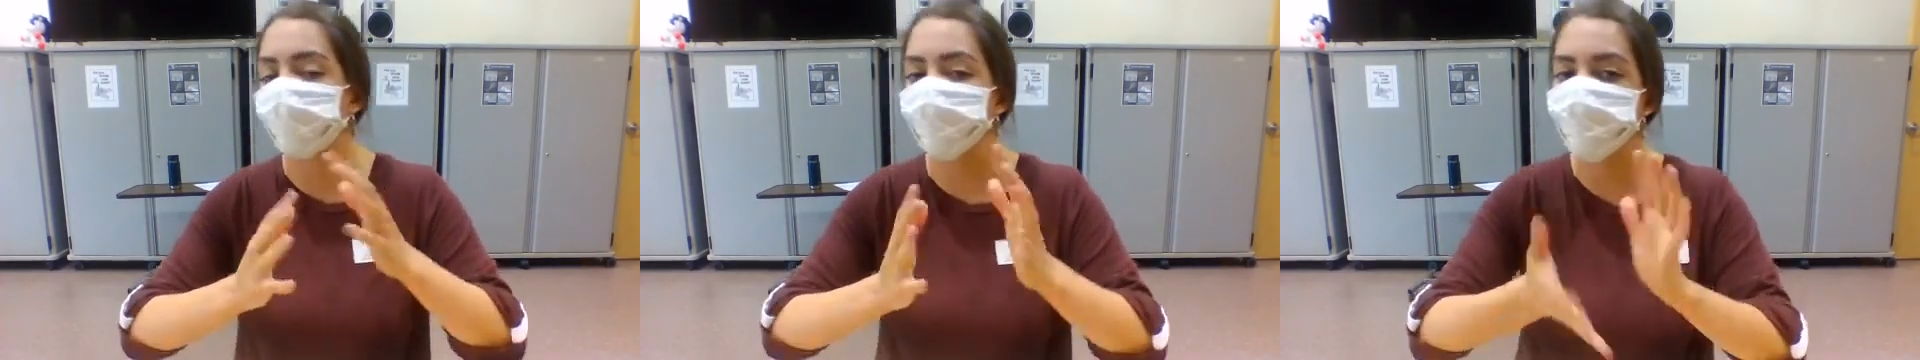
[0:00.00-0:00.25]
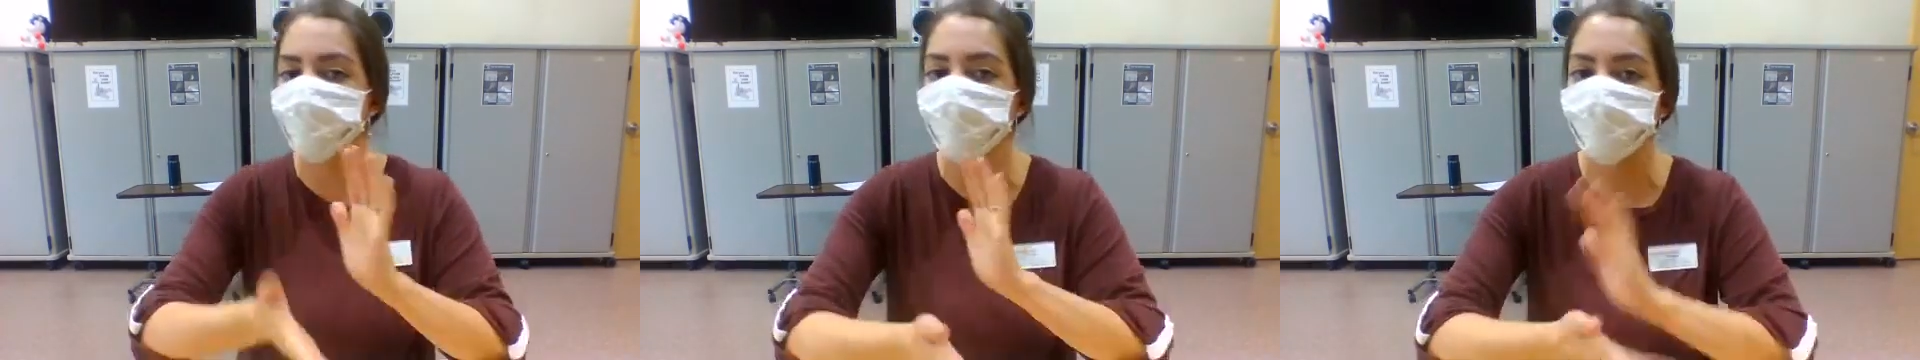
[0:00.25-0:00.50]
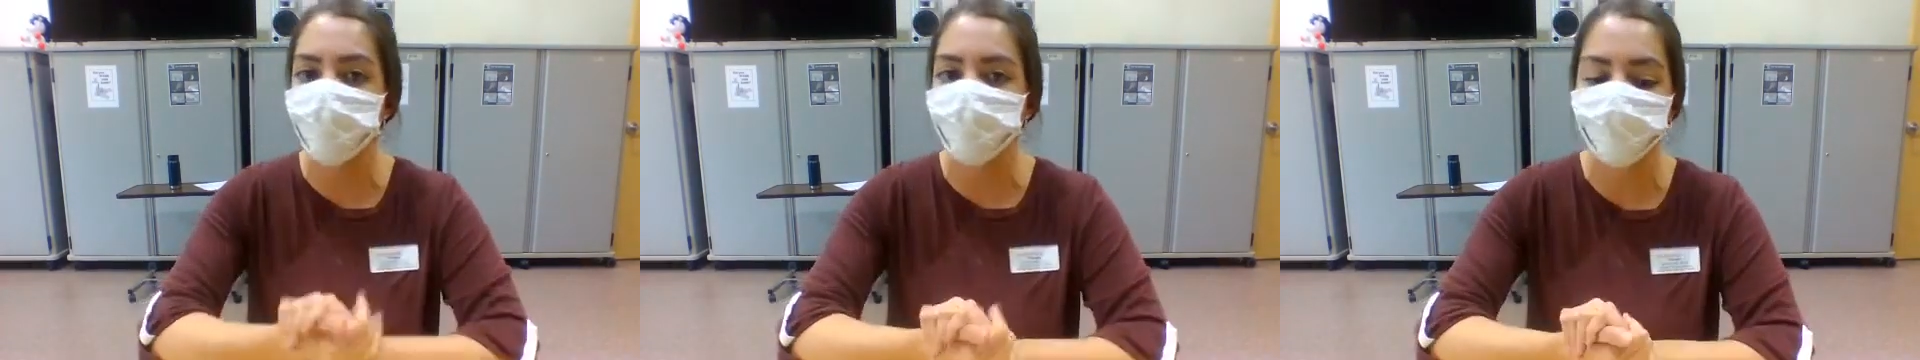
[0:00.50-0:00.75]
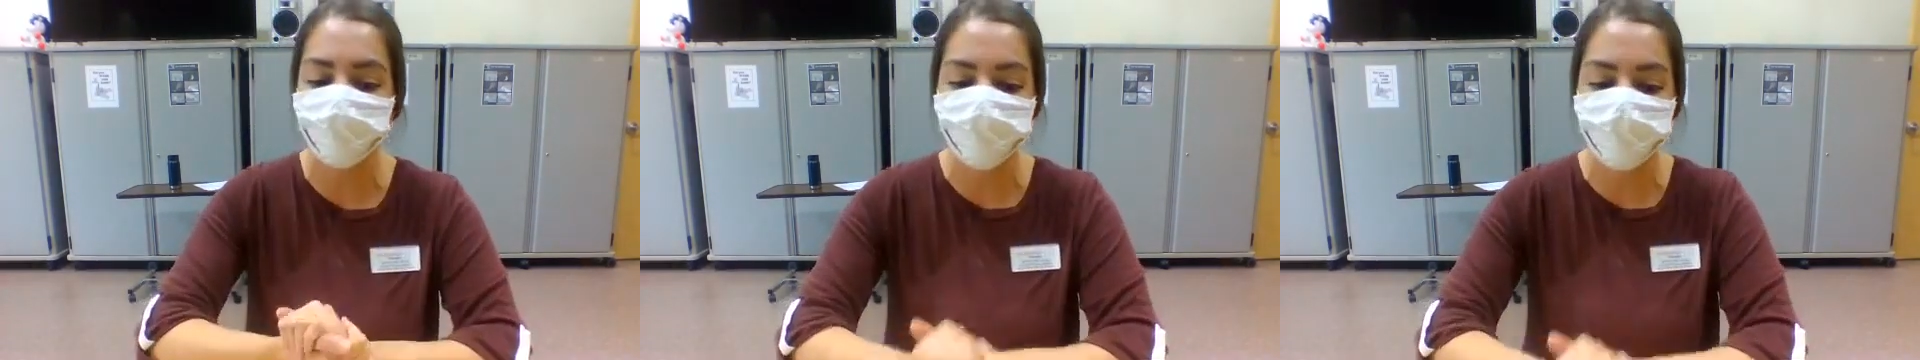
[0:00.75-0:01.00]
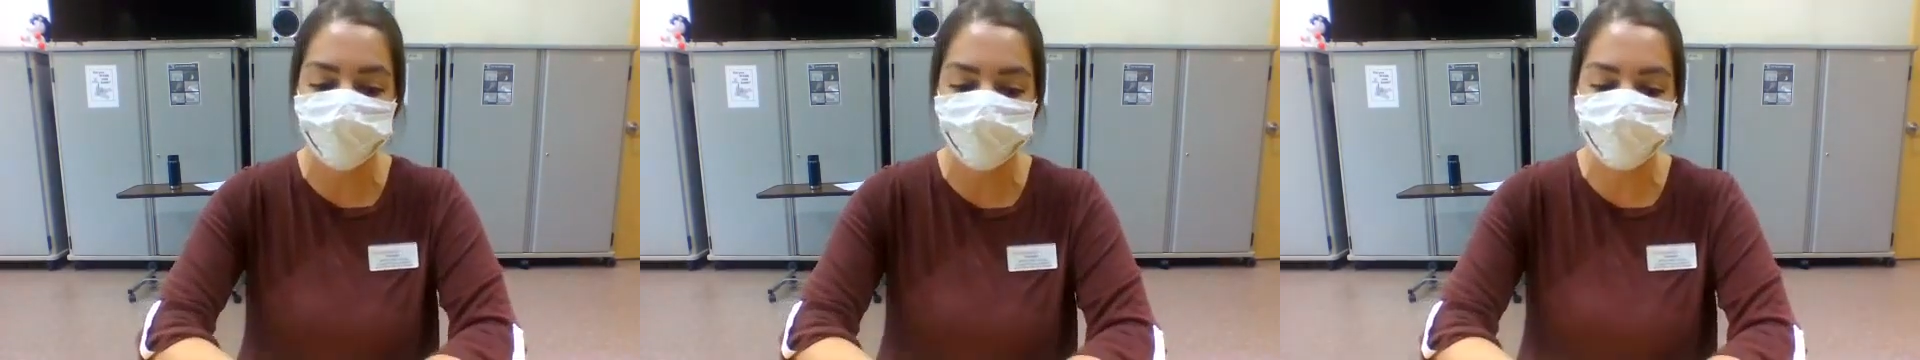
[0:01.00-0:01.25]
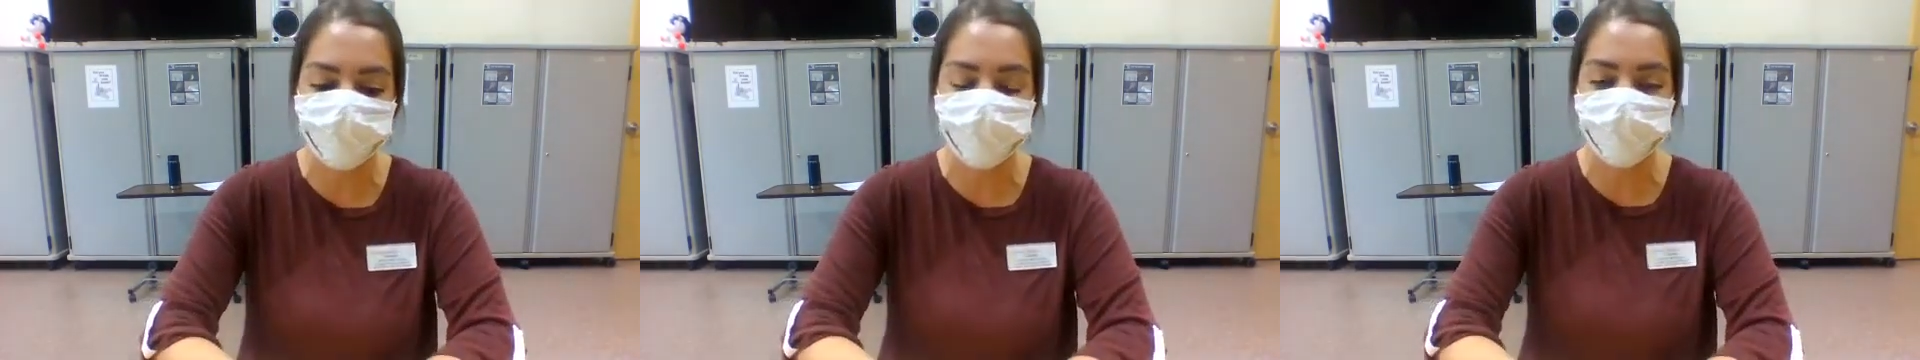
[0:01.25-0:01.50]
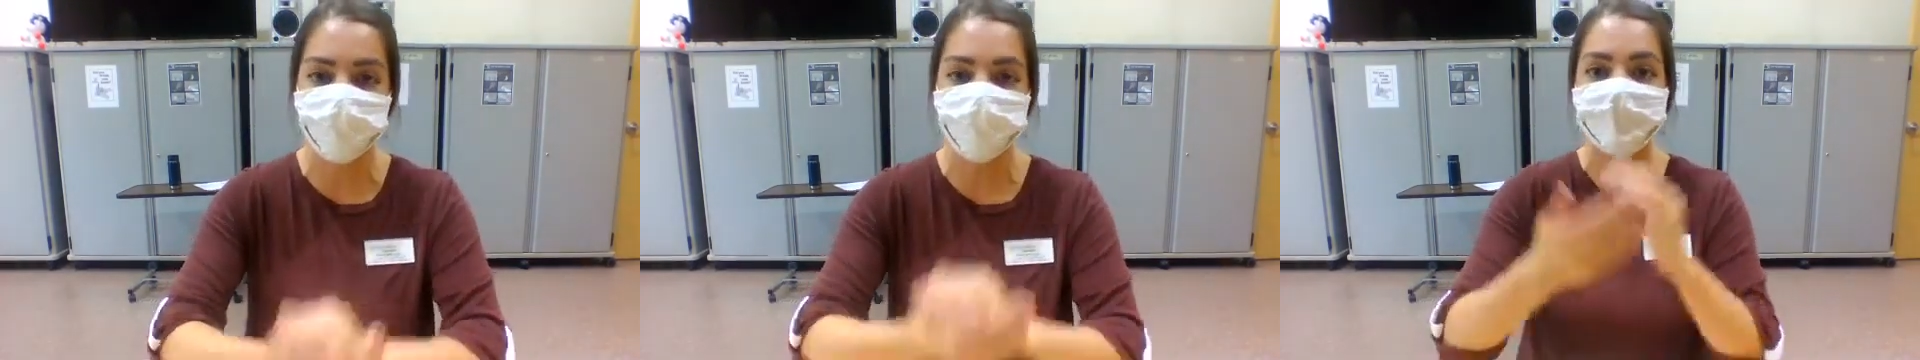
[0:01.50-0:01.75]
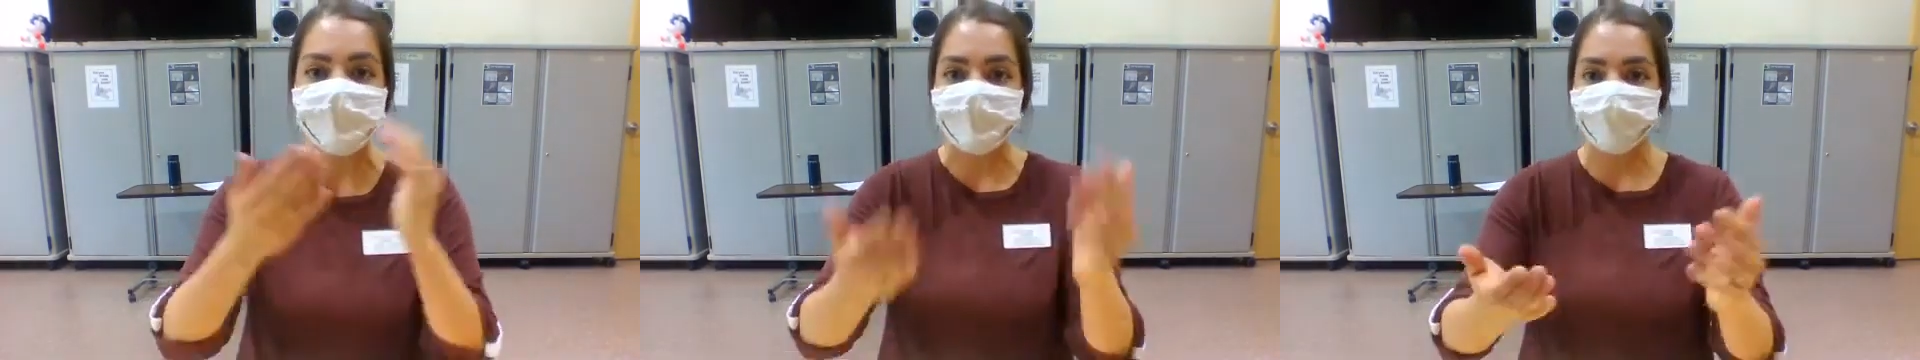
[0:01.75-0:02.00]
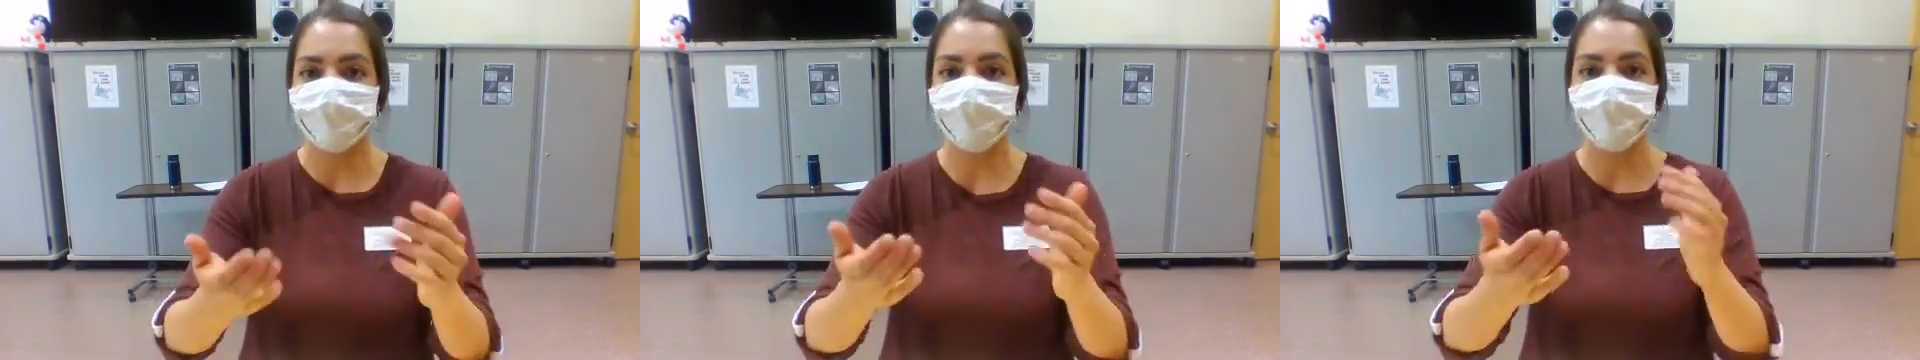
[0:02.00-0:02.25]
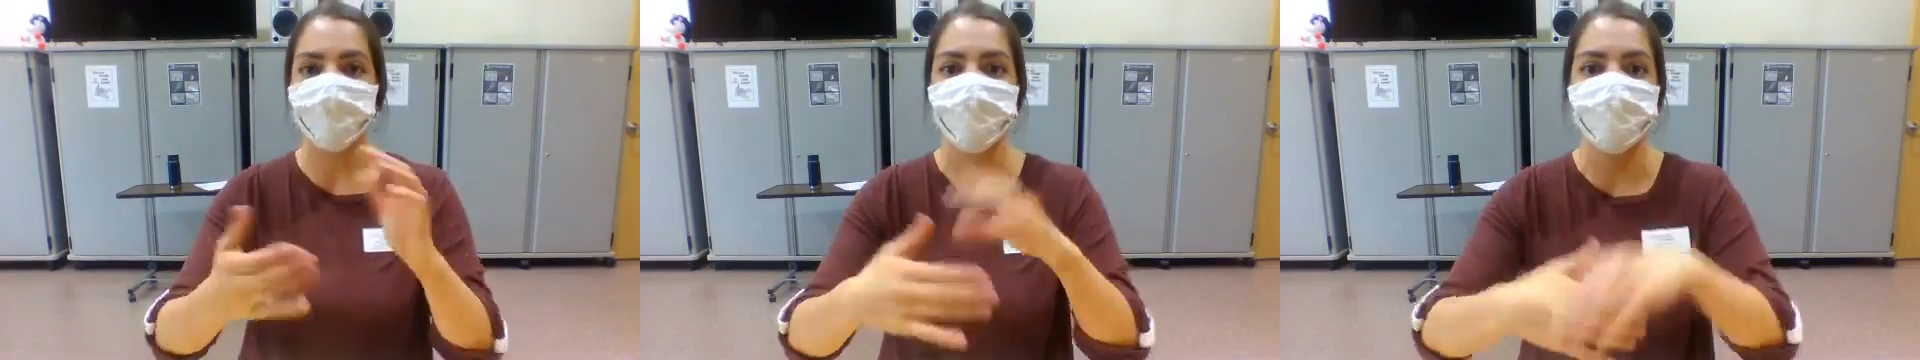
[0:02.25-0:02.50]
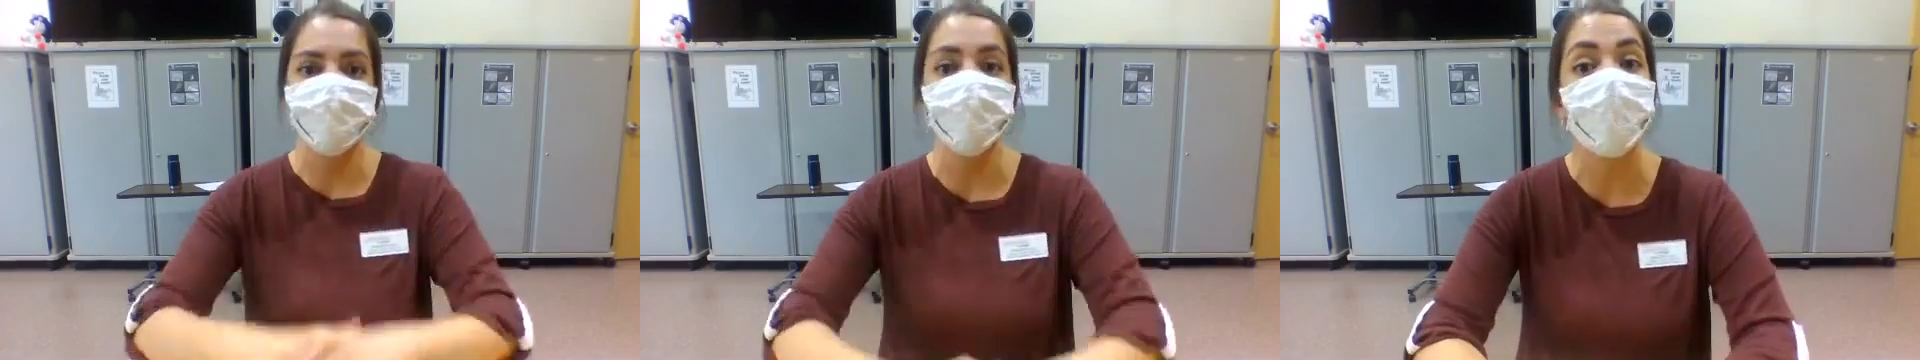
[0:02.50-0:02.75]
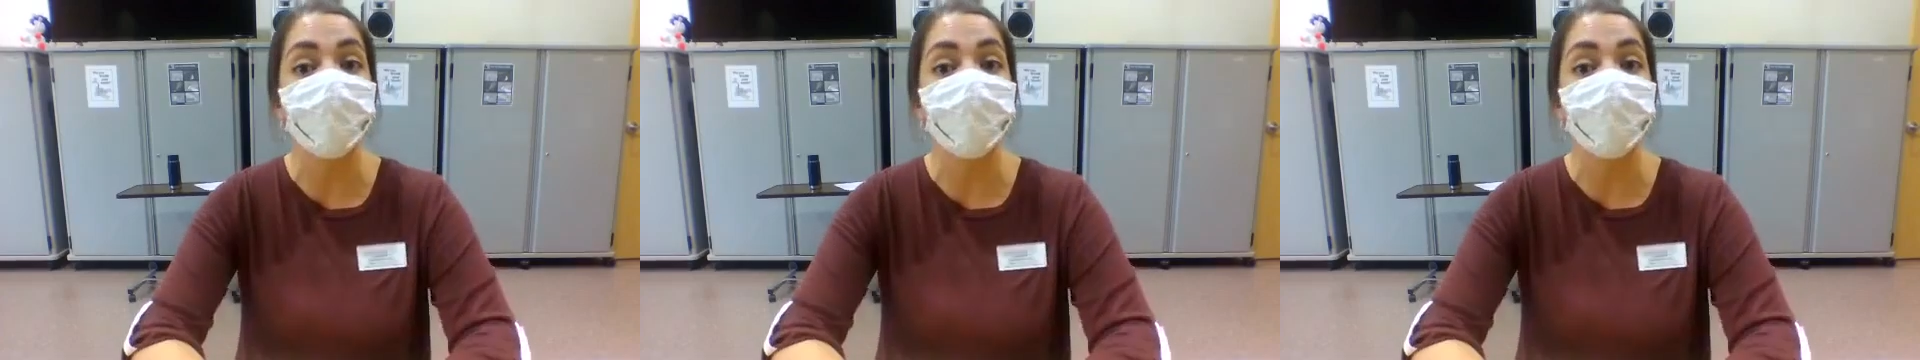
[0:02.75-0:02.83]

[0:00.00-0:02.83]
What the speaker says: bodies. We'll start with our gentle stretches, follow up with some